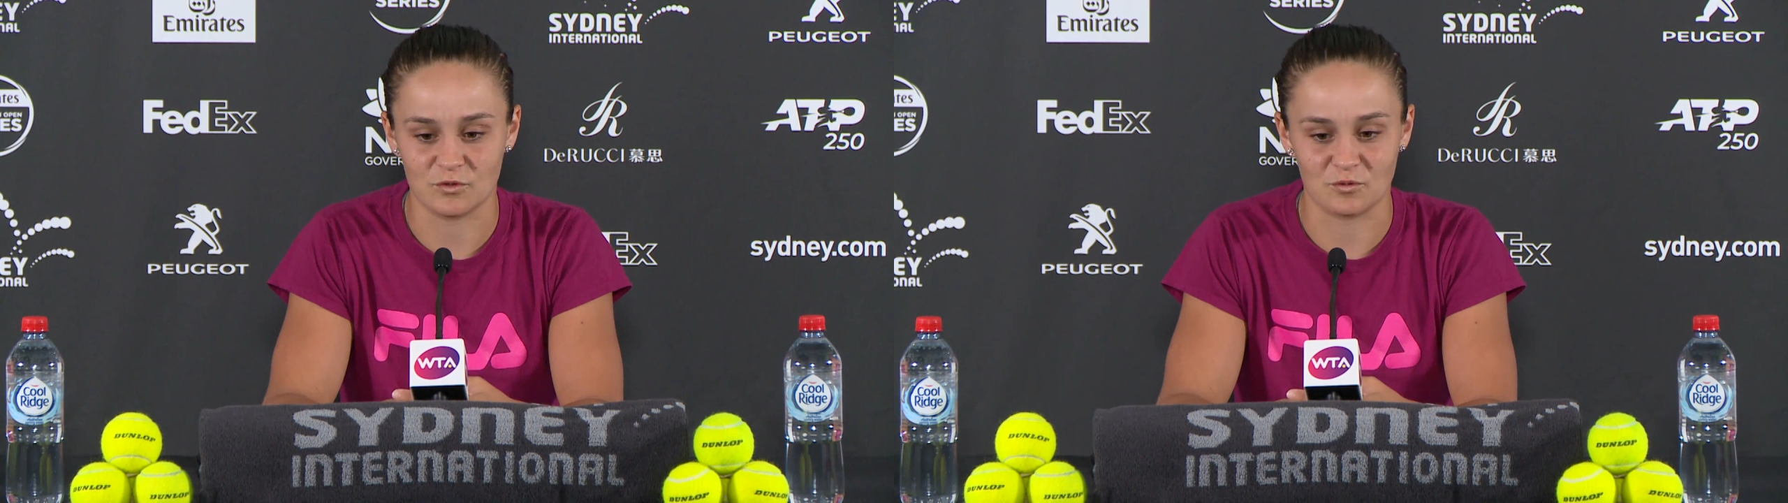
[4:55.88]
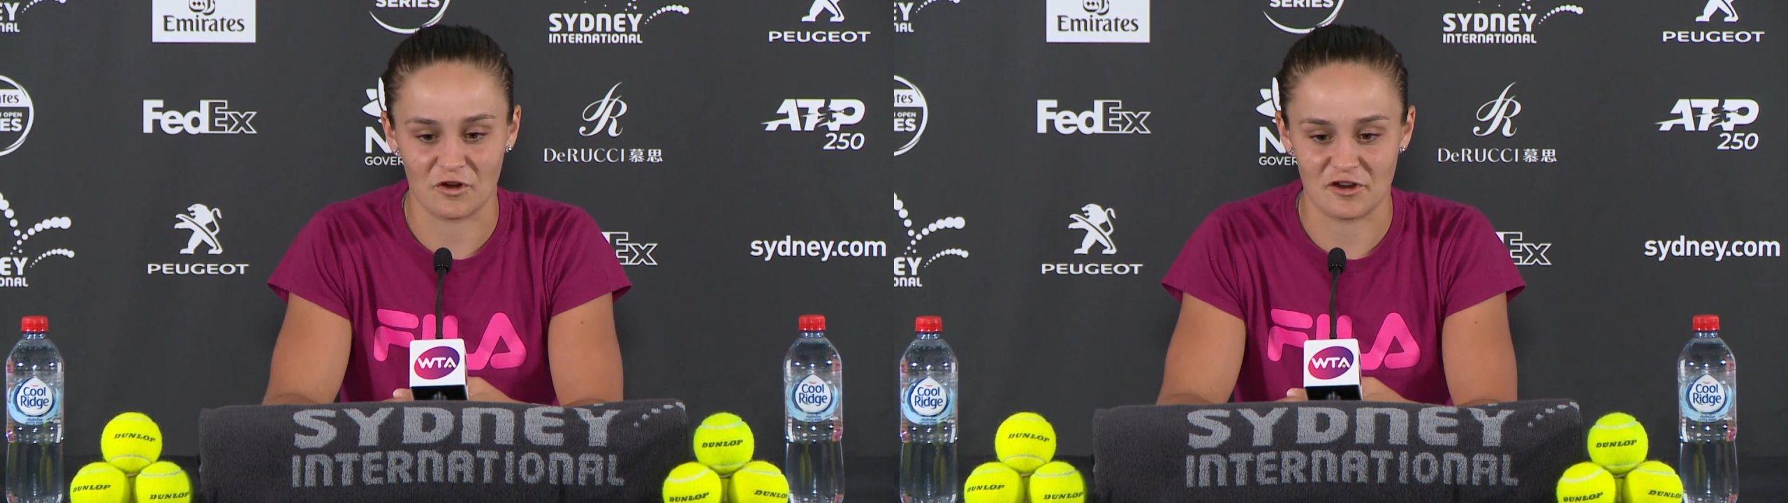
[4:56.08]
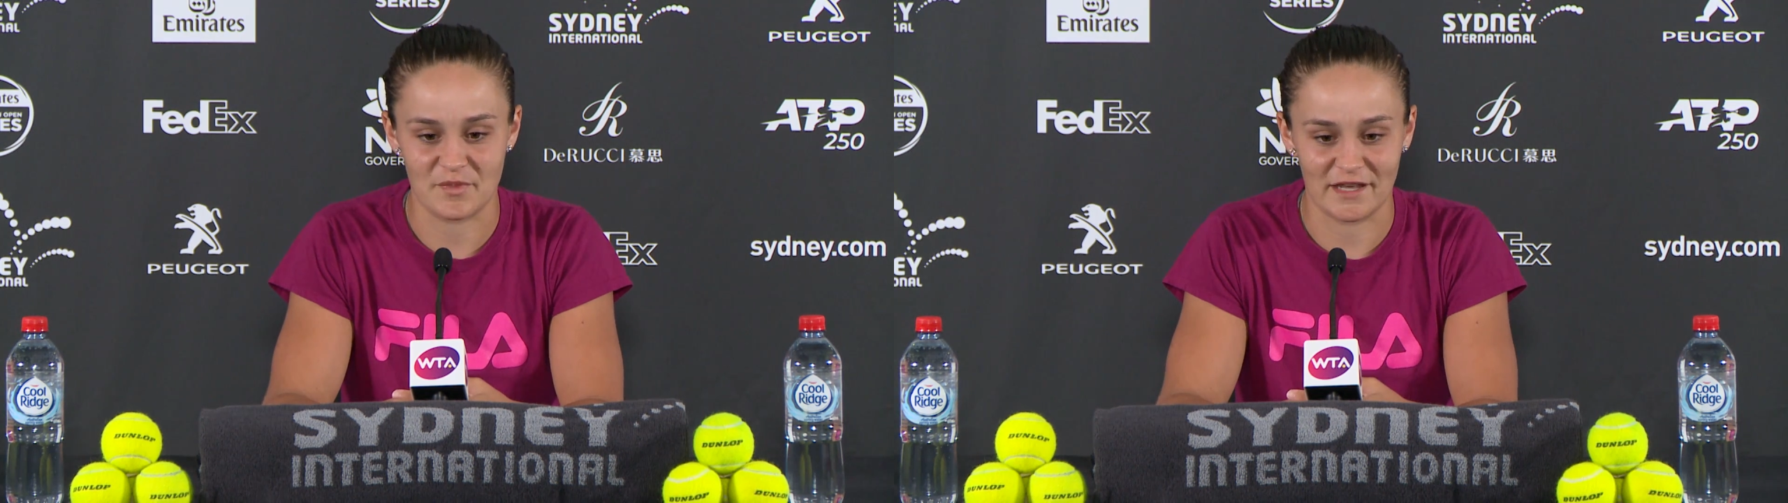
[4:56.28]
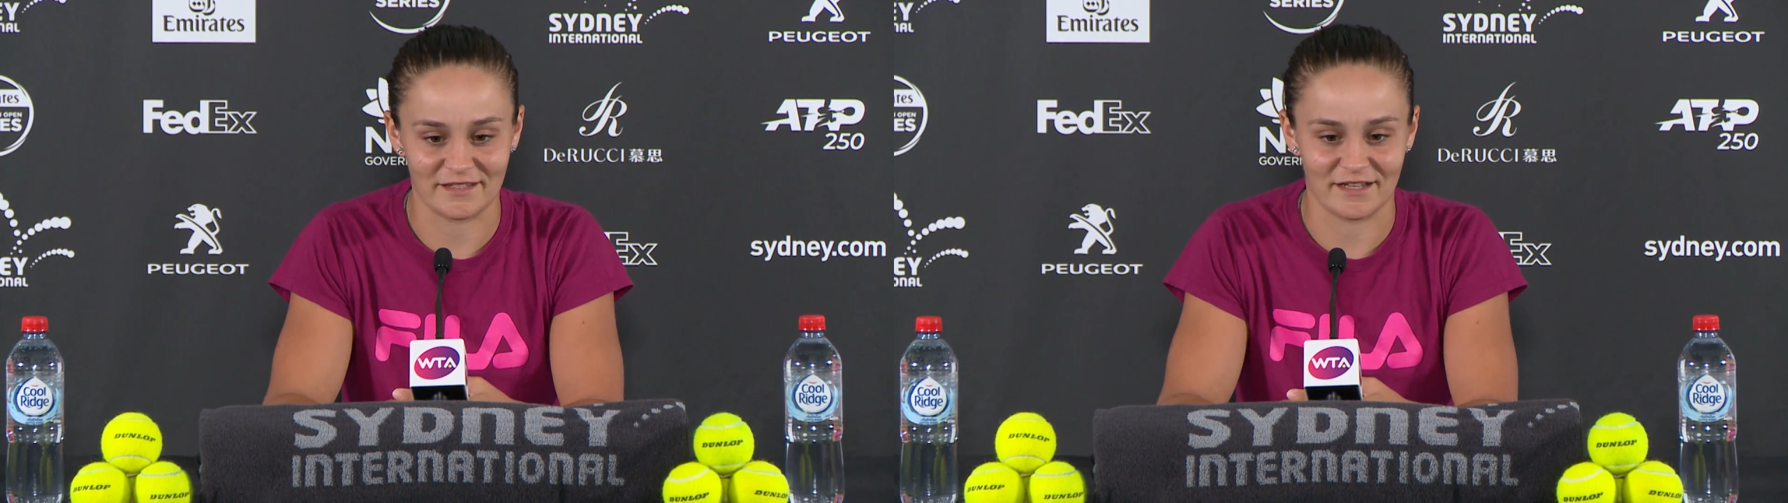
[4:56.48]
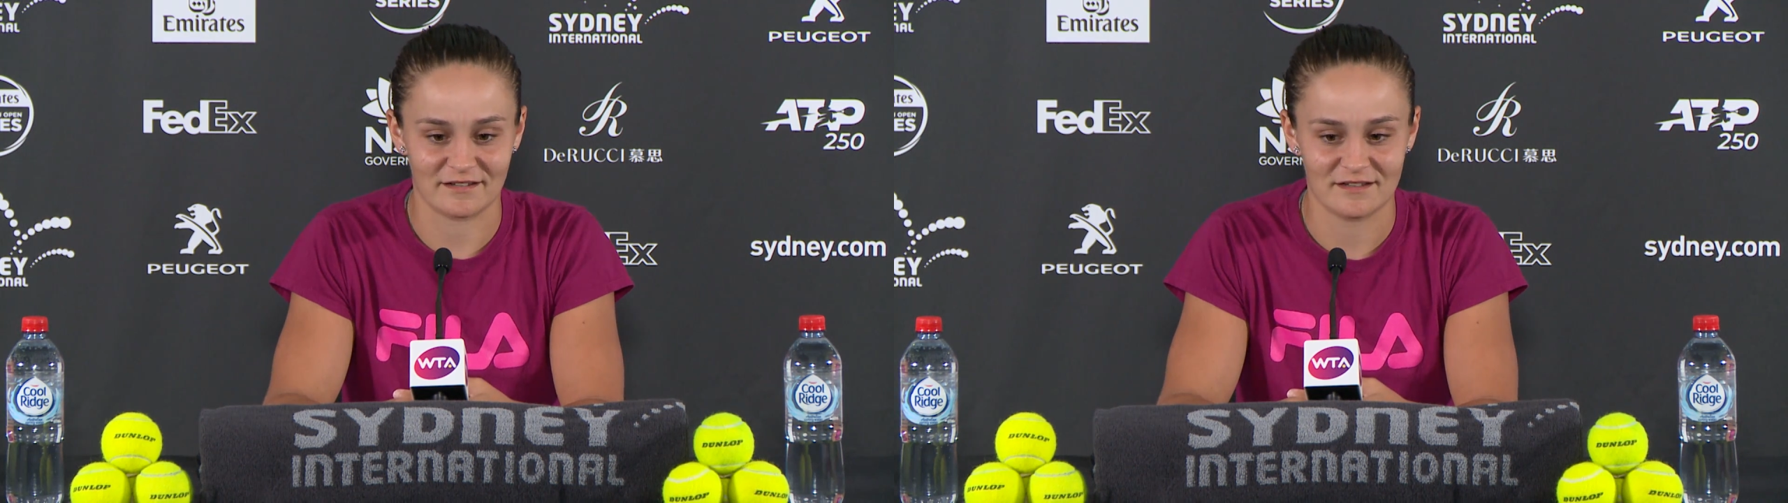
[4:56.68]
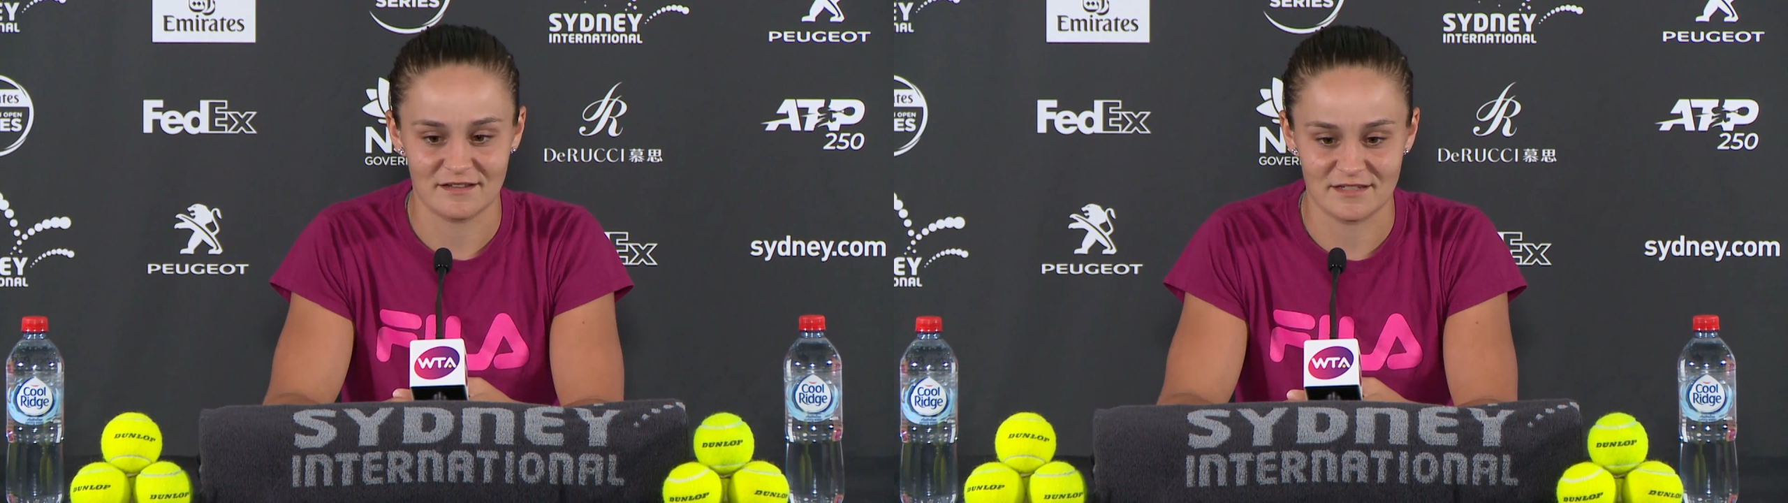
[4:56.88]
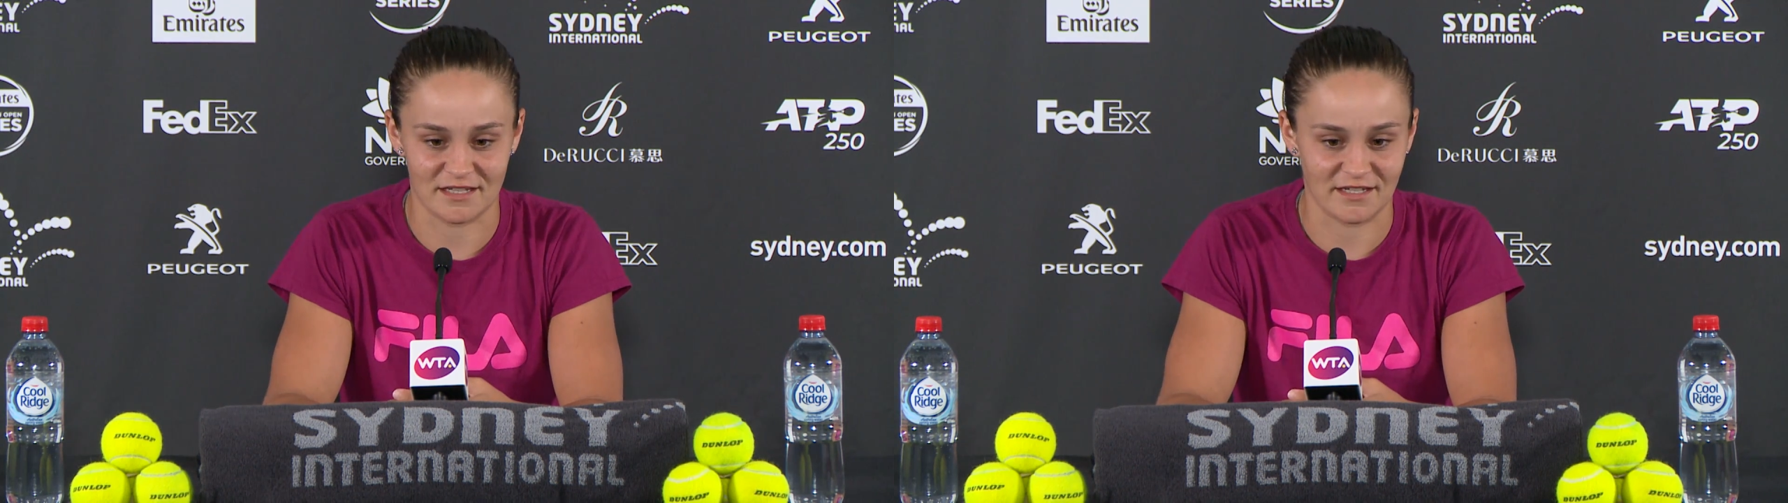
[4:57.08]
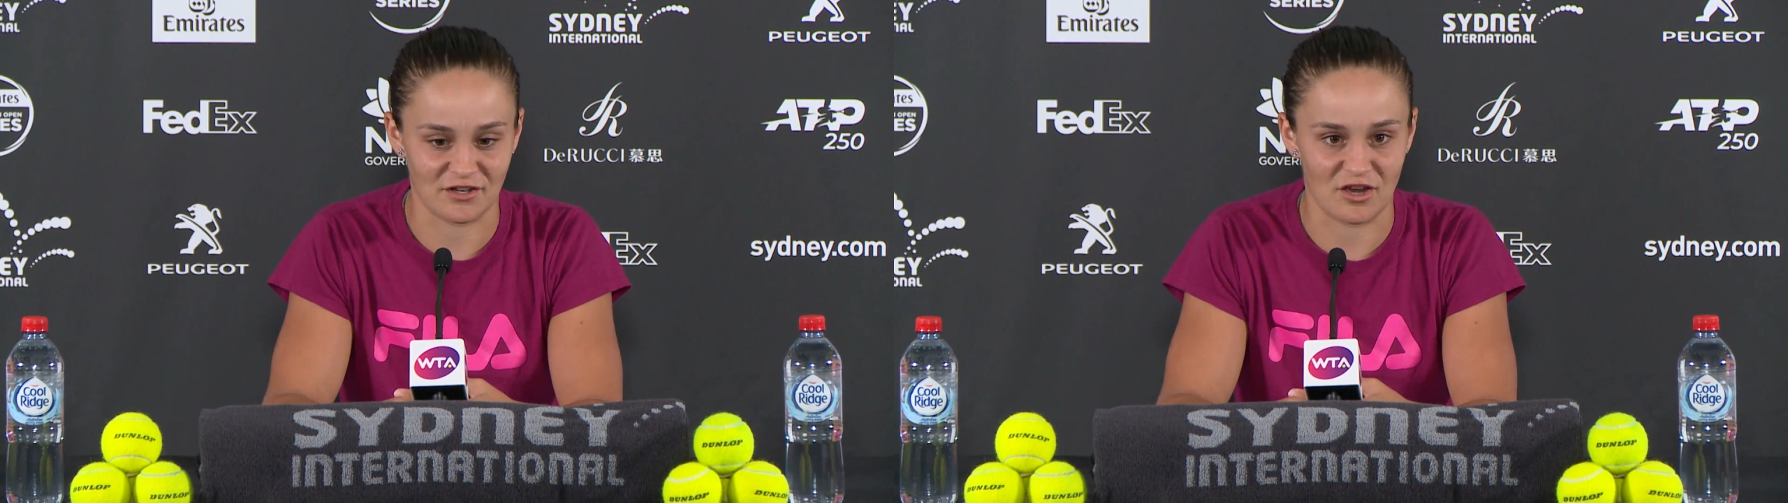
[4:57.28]
worry about that
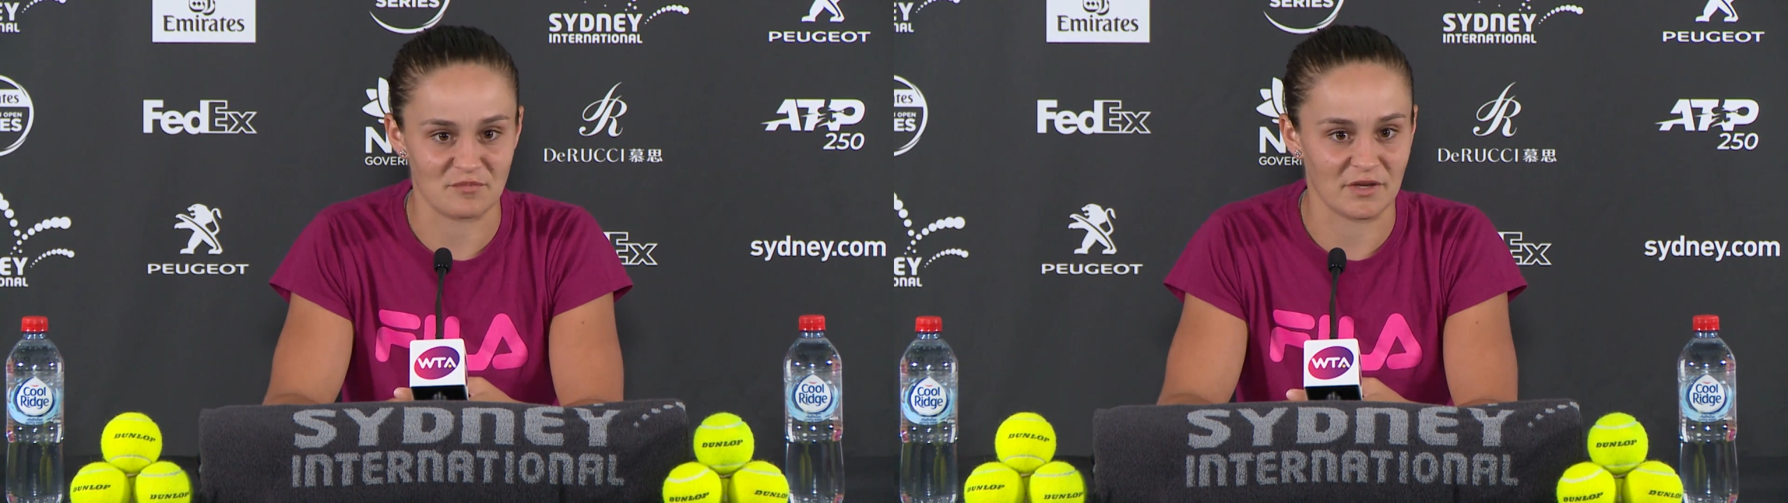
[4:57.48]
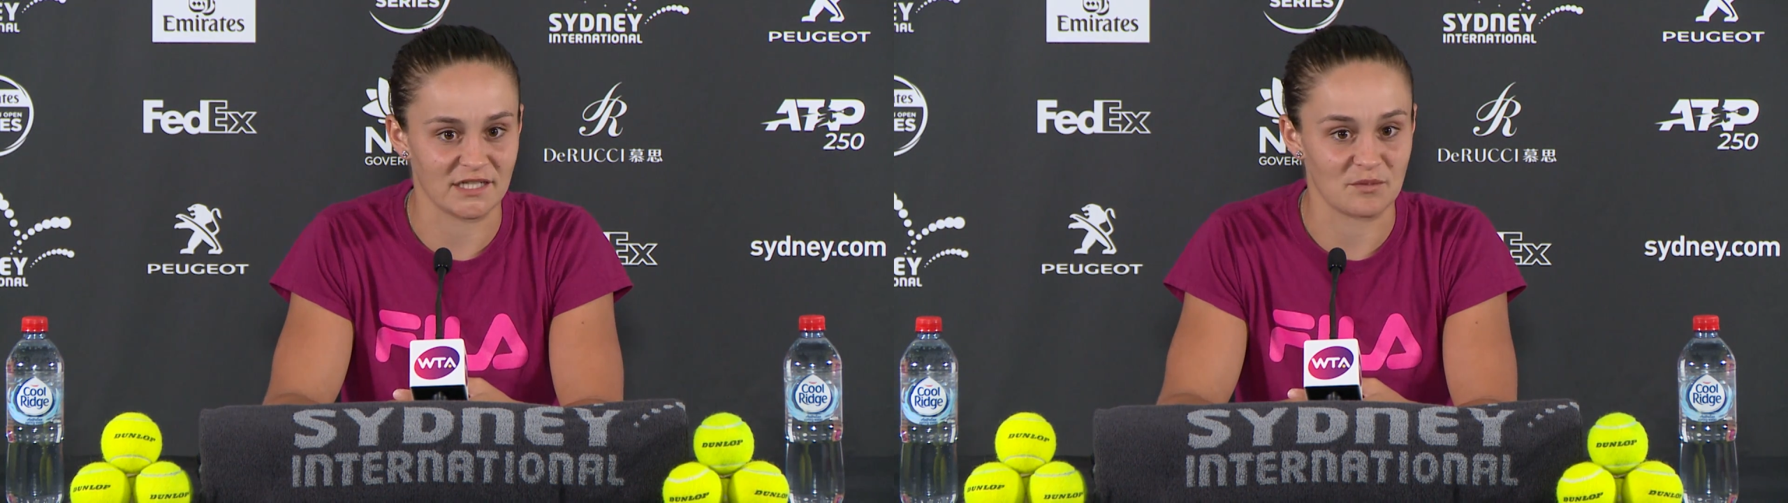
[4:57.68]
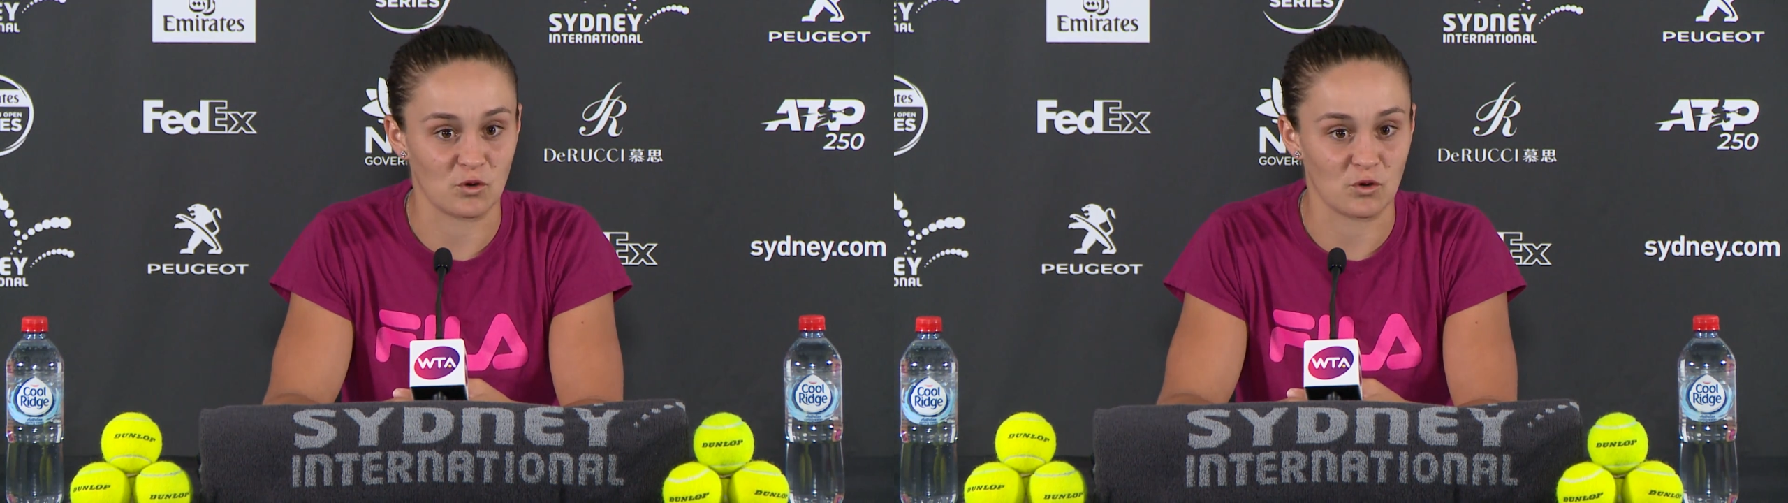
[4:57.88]
Sunday night and Monday